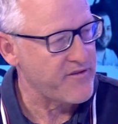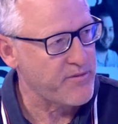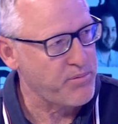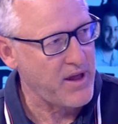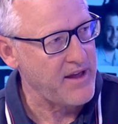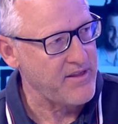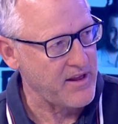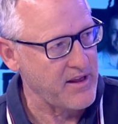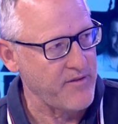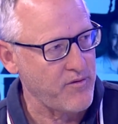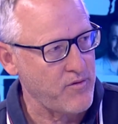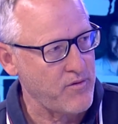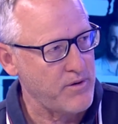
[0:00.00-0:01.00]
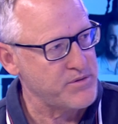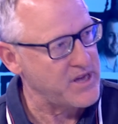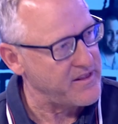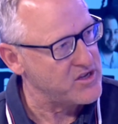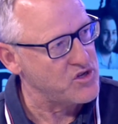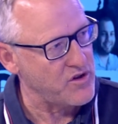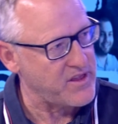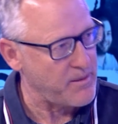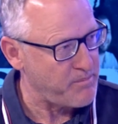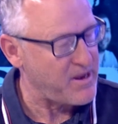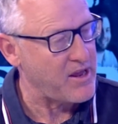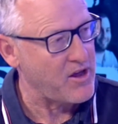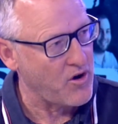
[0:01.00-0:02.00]
enough to play at that level. I'm saying there's not
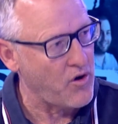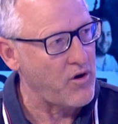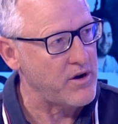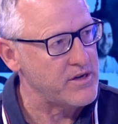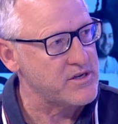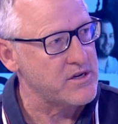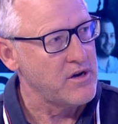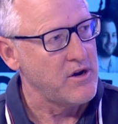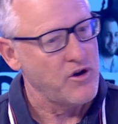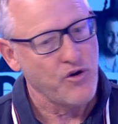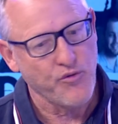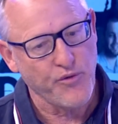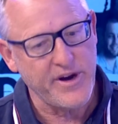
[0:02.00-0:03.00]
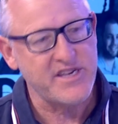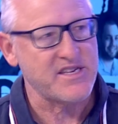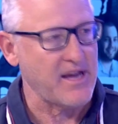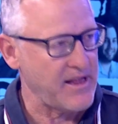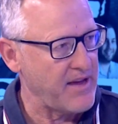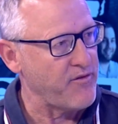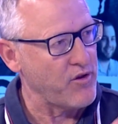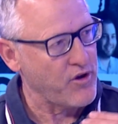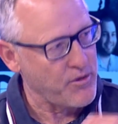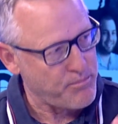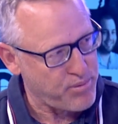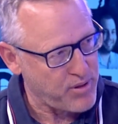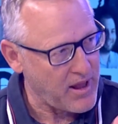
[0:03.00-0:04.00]
that many guys who reach that level who
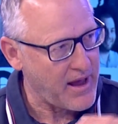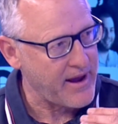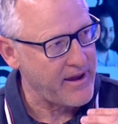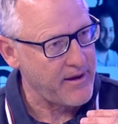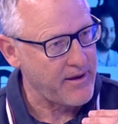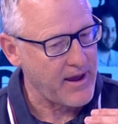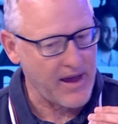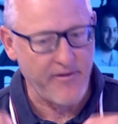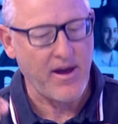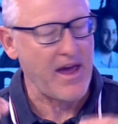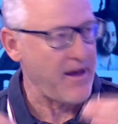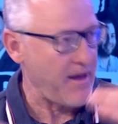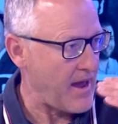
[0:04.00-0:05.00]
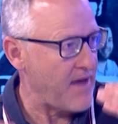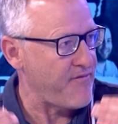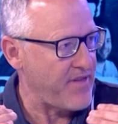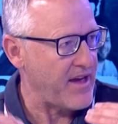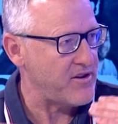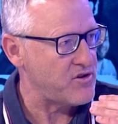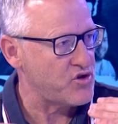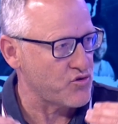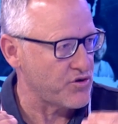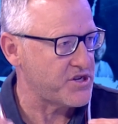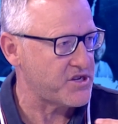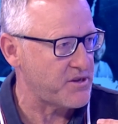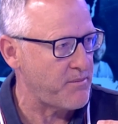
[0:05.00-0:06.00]
can play, have that
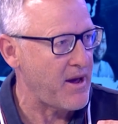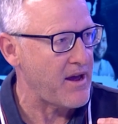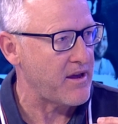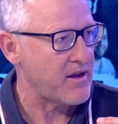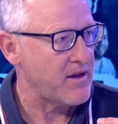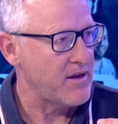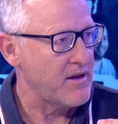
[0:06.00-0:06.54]
choice to make.